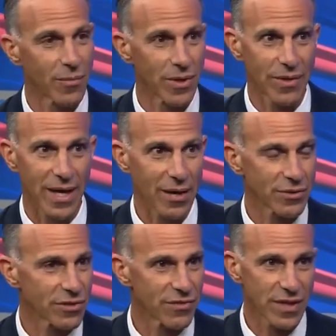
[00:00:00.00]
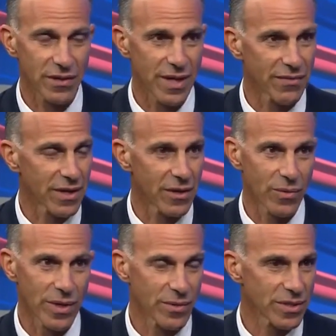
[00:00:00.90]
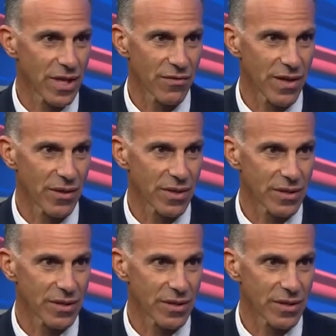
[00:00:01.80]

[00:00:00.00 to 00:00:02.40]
wondering how is this field ever going to winnow itself out,